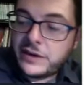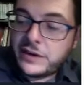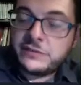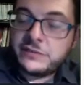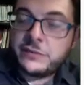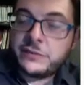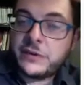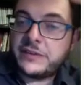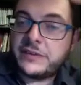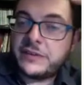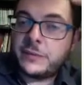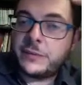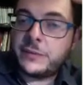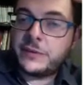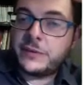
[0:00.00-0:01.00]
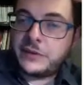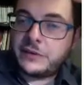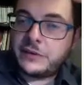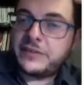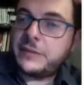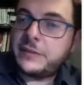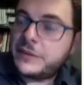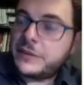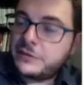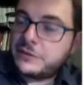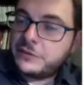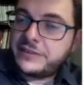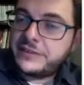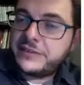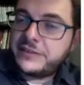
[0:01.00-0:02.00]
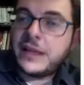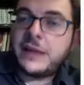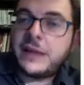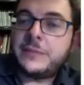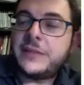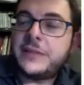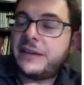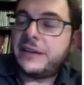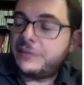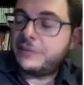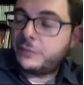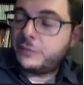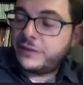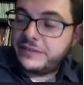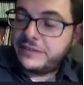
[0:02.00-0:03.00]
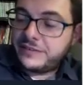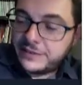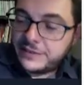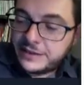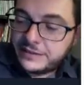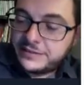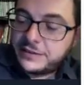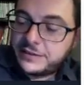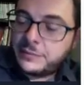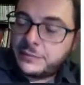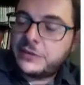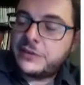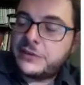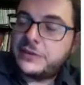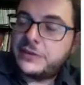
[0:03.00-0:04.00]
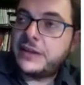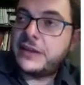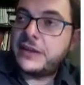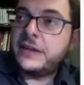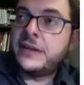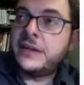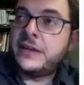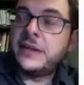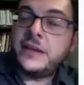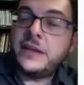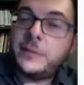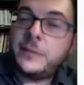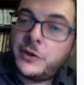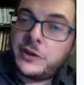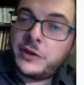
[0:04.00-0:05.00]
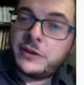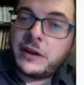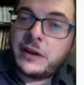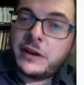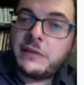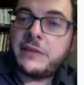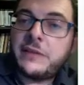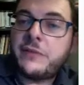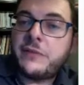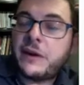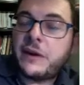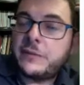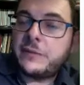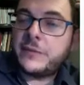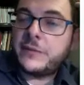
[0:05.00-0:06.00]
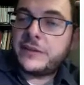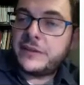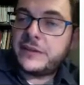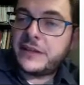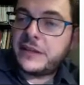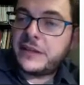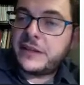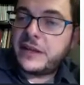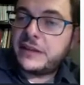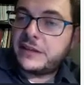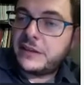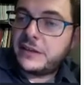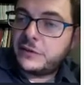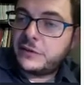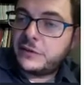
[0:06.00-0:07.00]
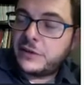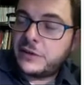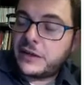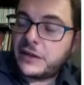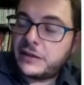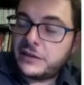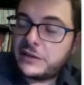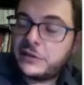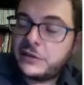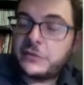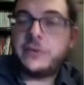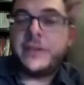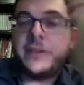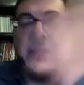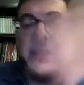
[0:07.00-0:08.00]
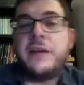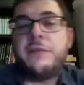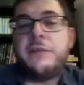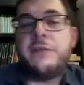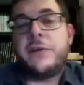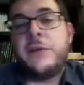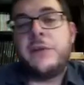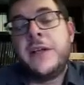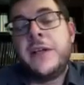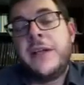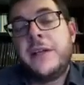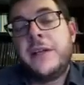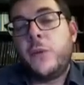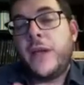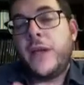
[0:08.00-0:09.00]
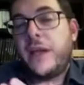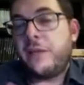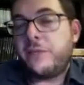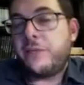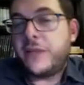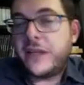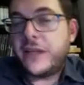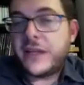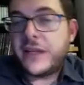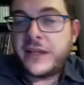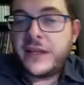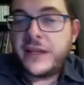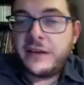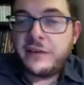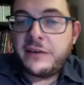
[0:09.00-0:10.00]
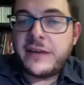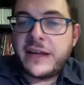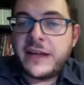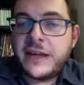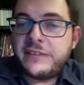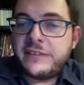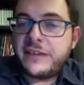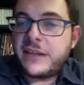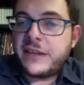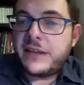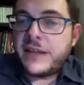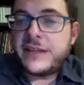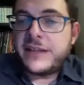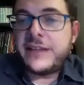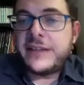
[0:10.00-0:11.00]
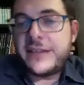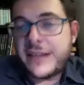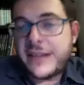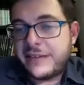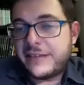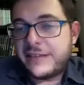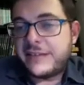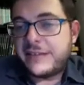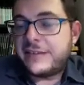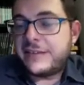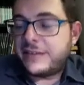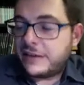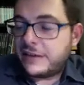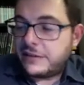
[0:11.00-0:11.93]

for example, there is the Matrice lab test, which is a test about the immunitary environment at the, at the uterine level. We have the KIR HLA tests that